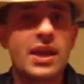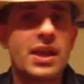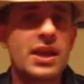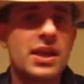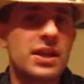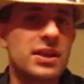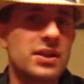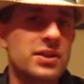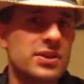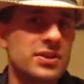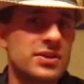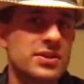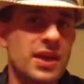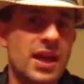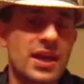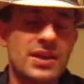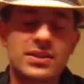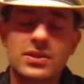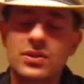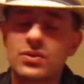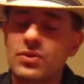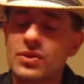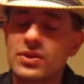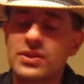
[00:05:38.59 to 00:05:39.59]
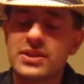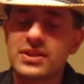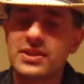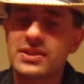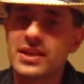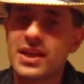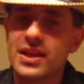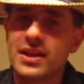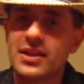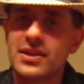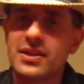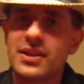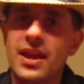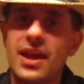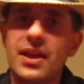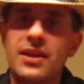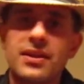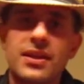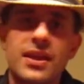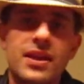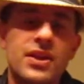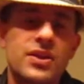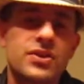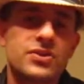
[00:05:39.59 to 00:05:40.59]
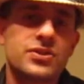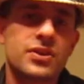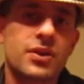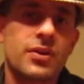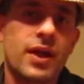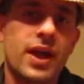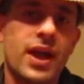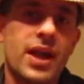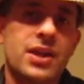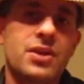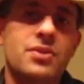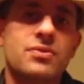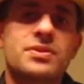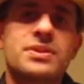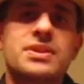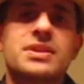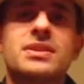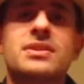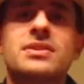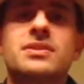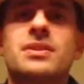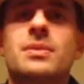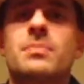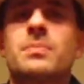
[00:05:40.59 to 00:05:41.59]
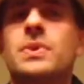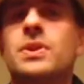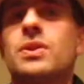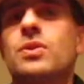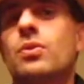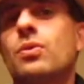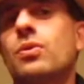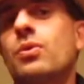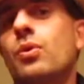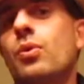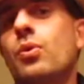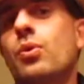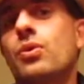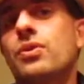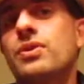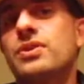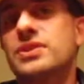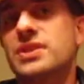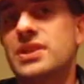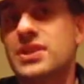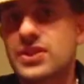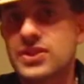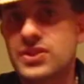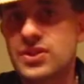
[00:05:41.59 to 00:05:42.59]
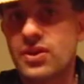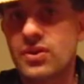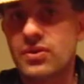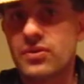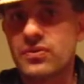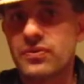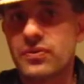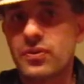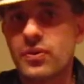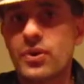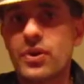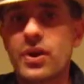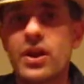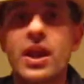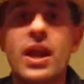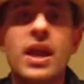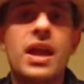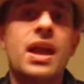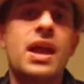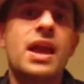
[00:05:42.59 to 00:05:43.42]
It hasn't lost a second yet, so accuracy is something Oris is known for,